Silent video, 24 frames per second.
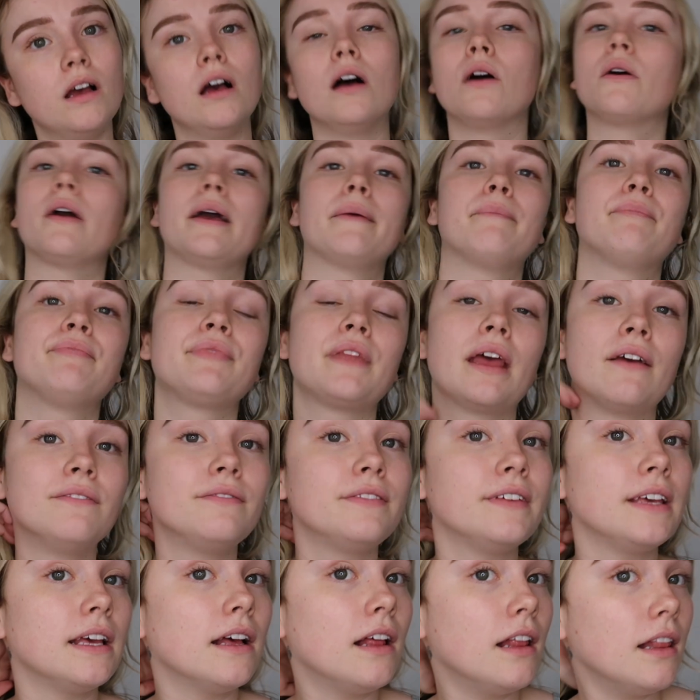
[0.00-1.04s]
Okay, I
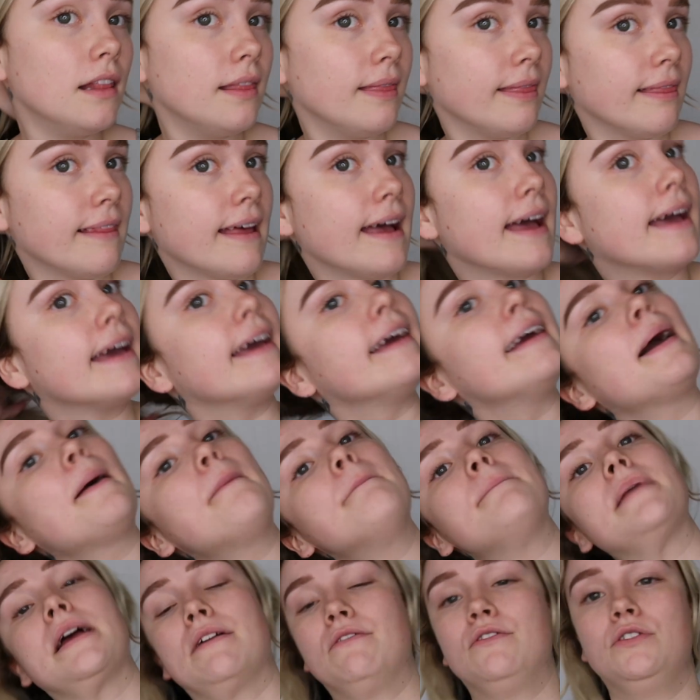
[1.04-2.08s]
feel like
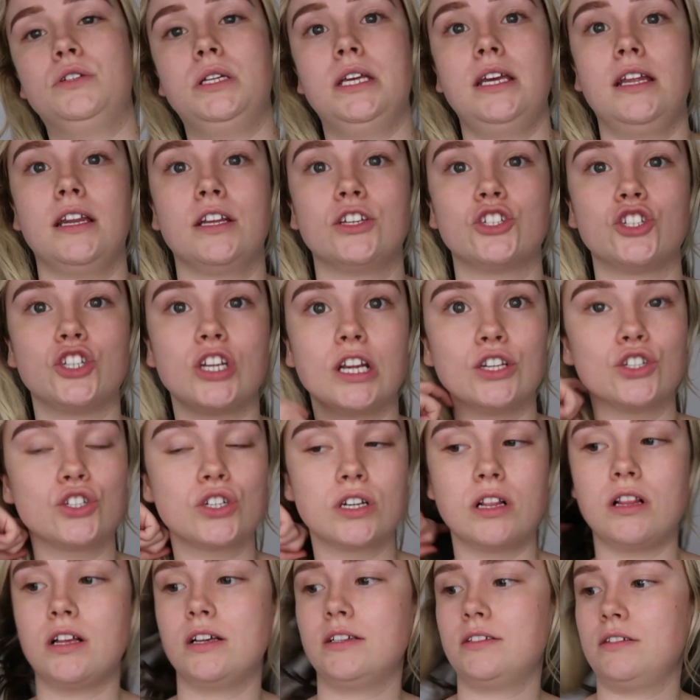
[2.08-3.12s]
my routine has
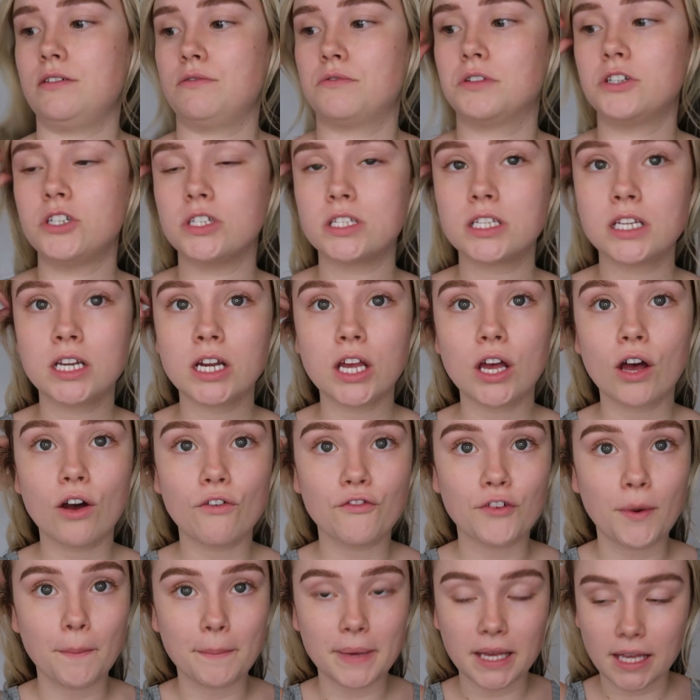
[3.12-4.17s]
changed a lot, so we're just gonna go
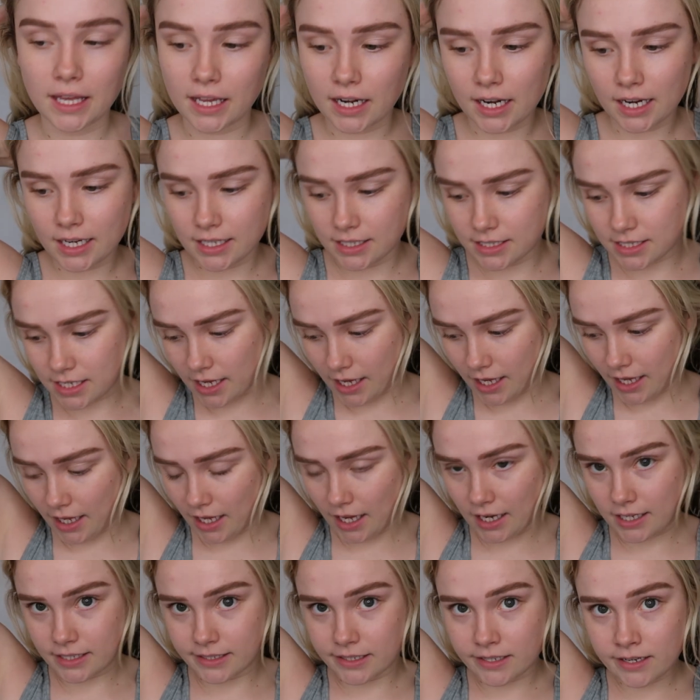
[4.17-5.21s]
from beginning to
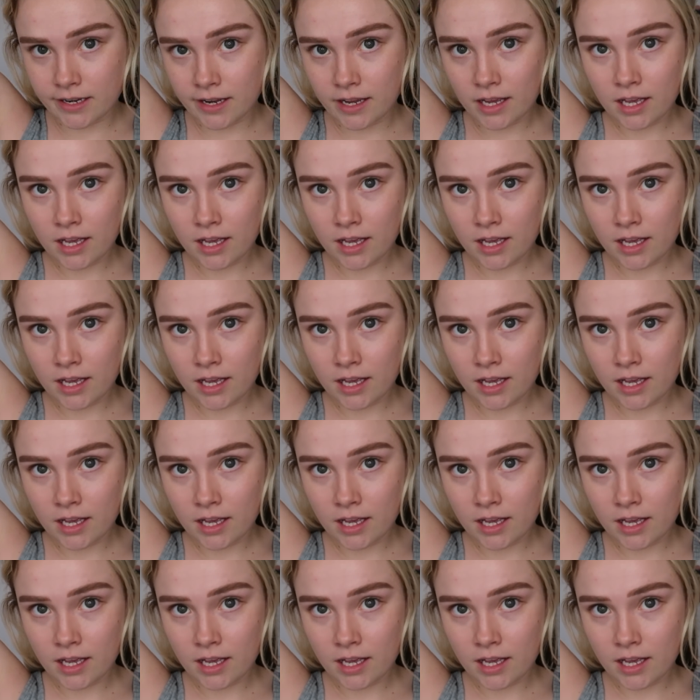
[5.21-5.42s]
end